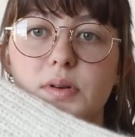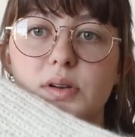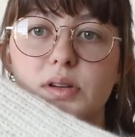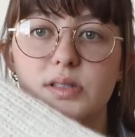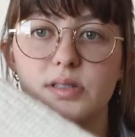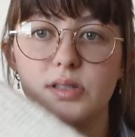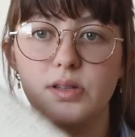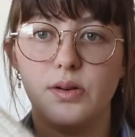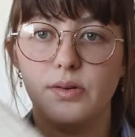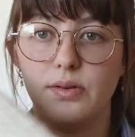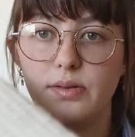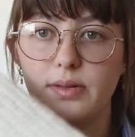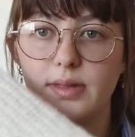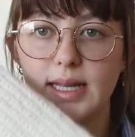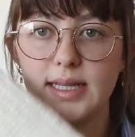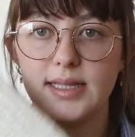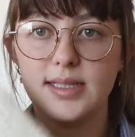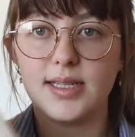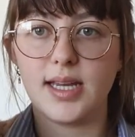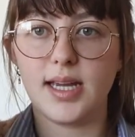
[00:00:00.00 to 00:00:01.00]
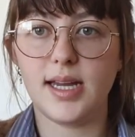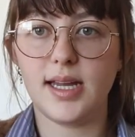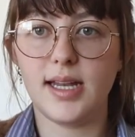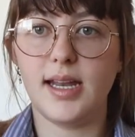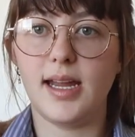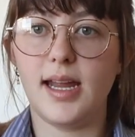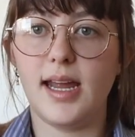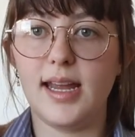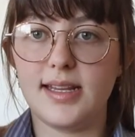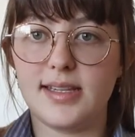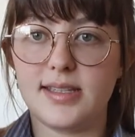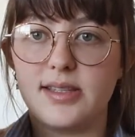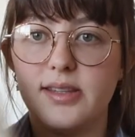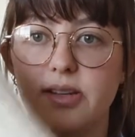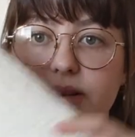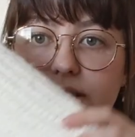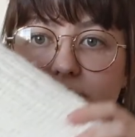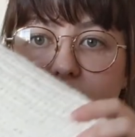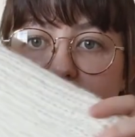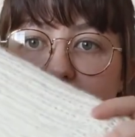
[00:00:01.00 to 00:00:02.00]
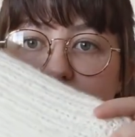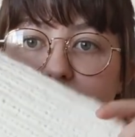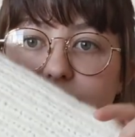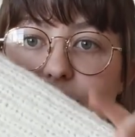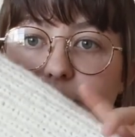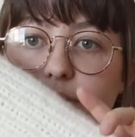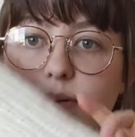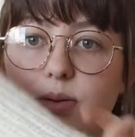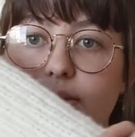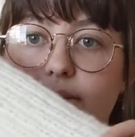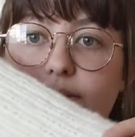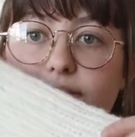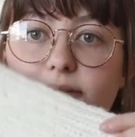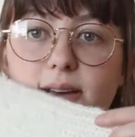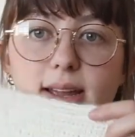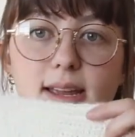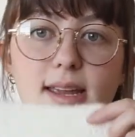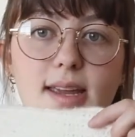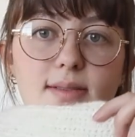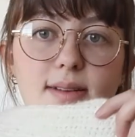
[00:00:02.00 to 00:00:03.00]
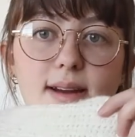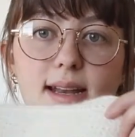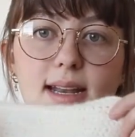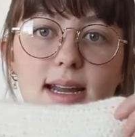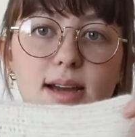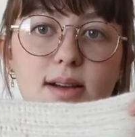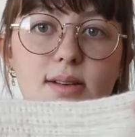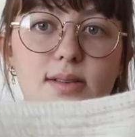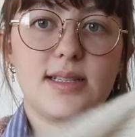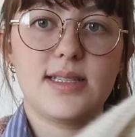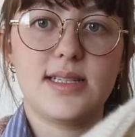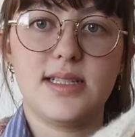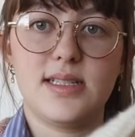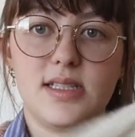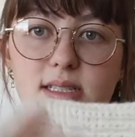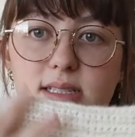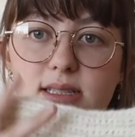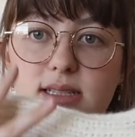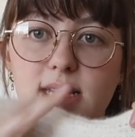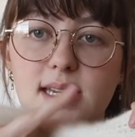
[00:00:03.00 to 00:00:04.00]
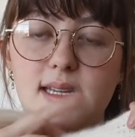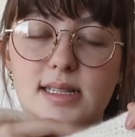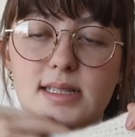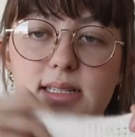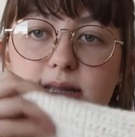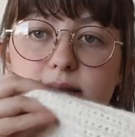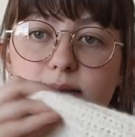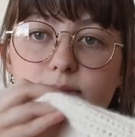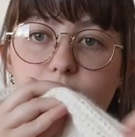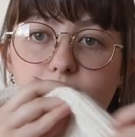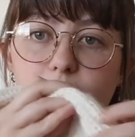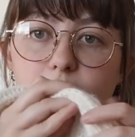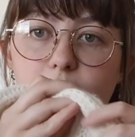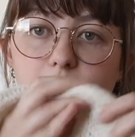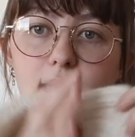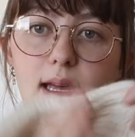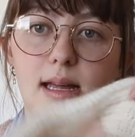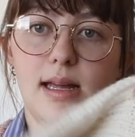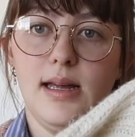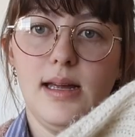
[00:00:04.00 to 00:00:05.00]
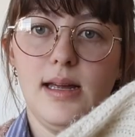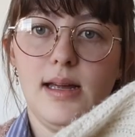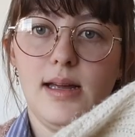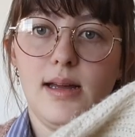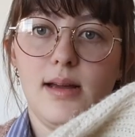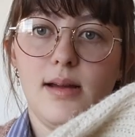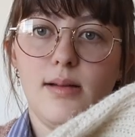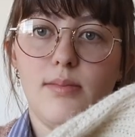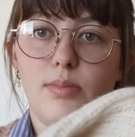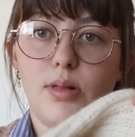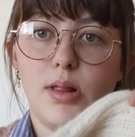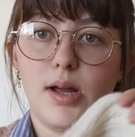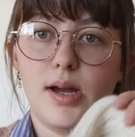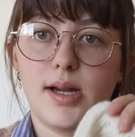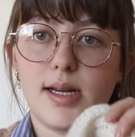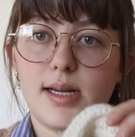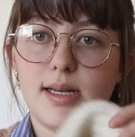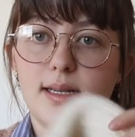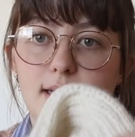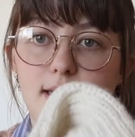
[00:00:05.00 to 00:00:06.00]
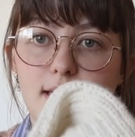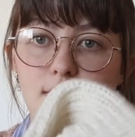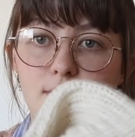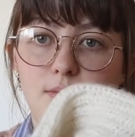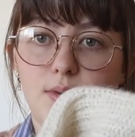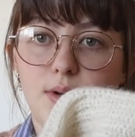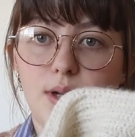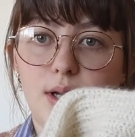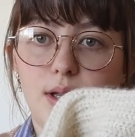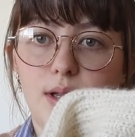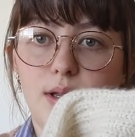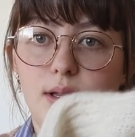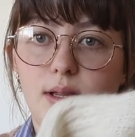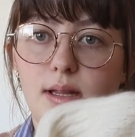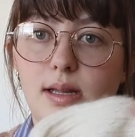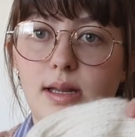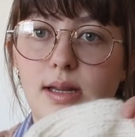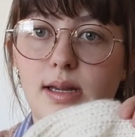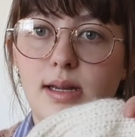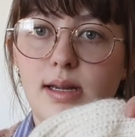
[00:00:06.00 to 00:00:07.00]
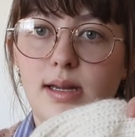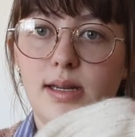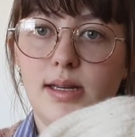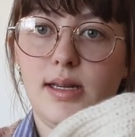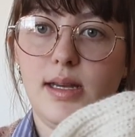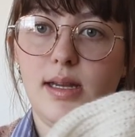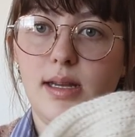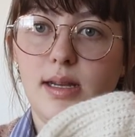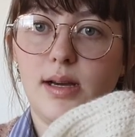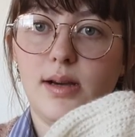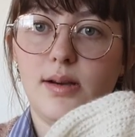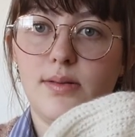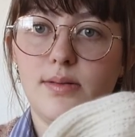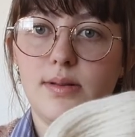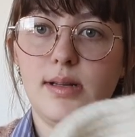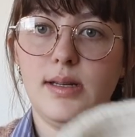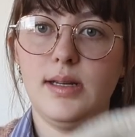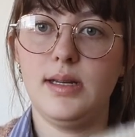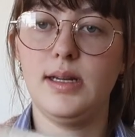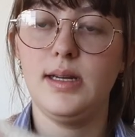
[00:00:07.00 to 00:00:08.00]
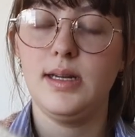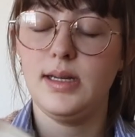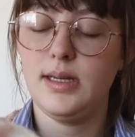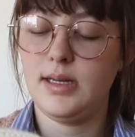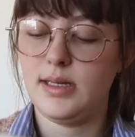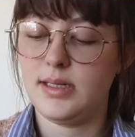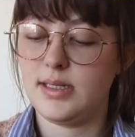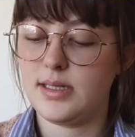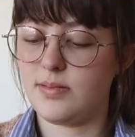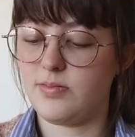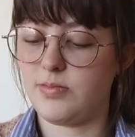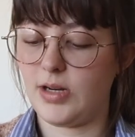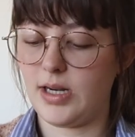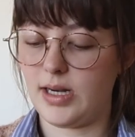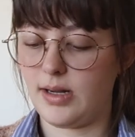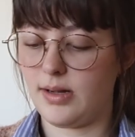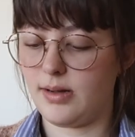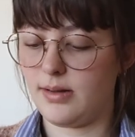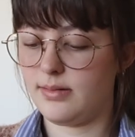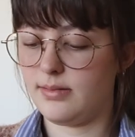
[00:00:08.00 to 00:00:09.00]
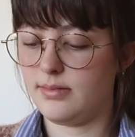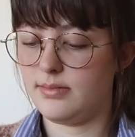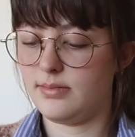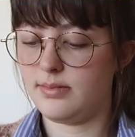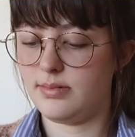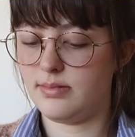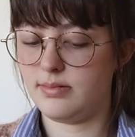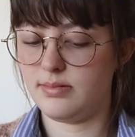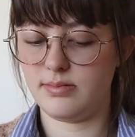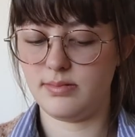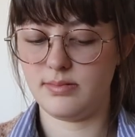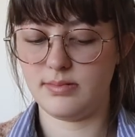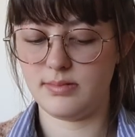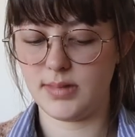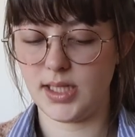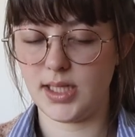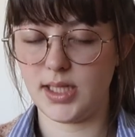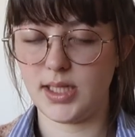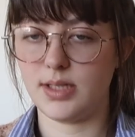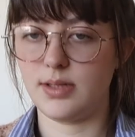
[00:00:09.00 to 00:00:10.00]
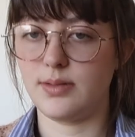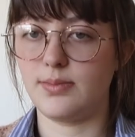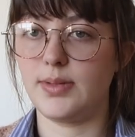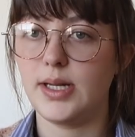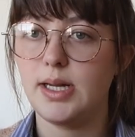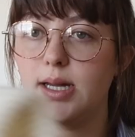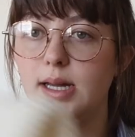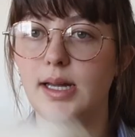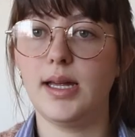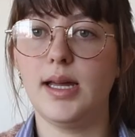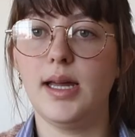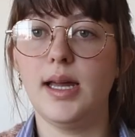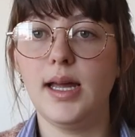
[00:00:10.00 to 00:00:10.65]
So that's good. It looks so funky right now because it just needs to be blocked, and it will, you know, spread out a little bit.